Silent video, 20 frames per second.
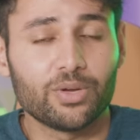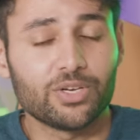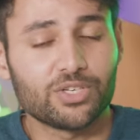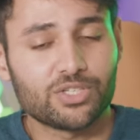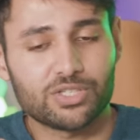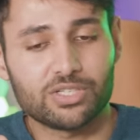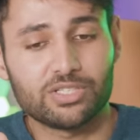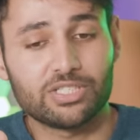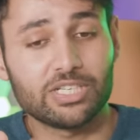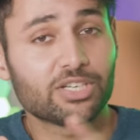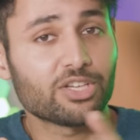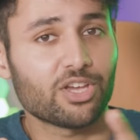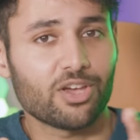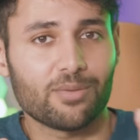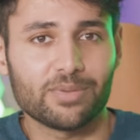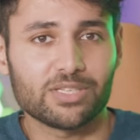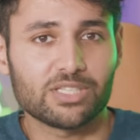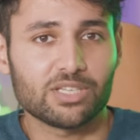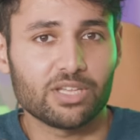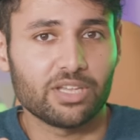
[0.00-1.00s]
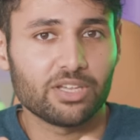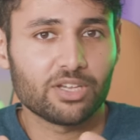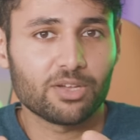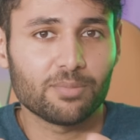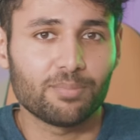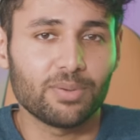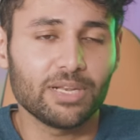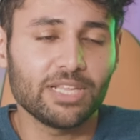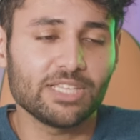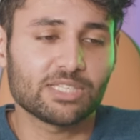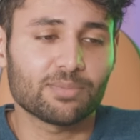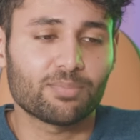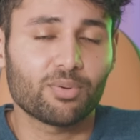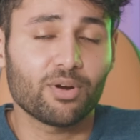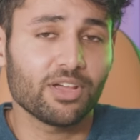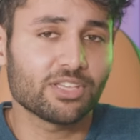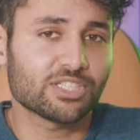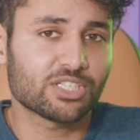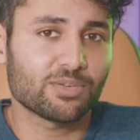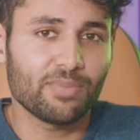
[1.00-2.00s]
which did come as a complete
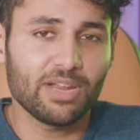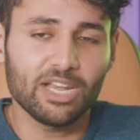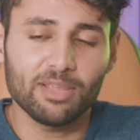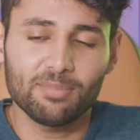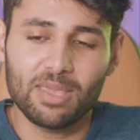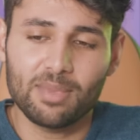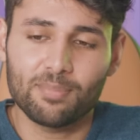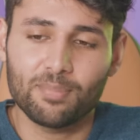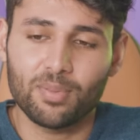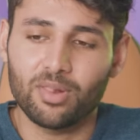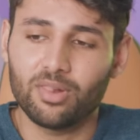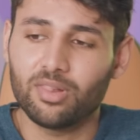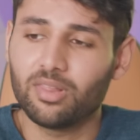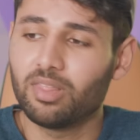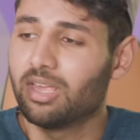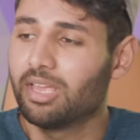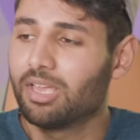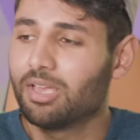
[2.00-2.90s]
surprise to many people,